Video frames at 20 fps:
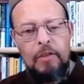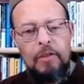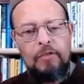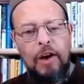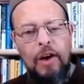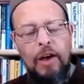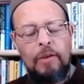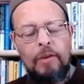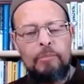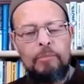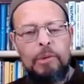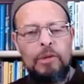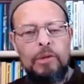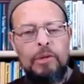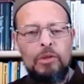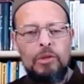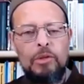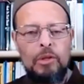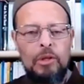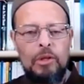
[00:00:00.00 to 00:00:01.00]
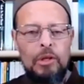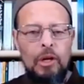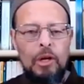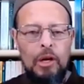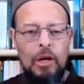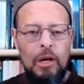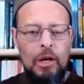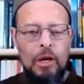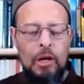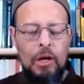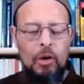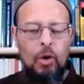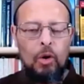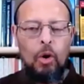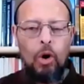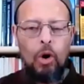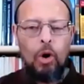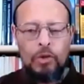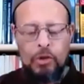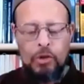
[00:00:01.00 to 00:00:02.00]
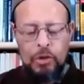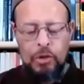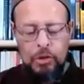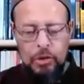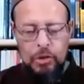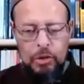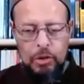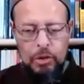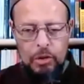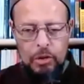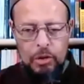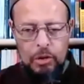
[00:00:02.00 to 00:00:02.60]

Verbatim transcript: 5 basic causes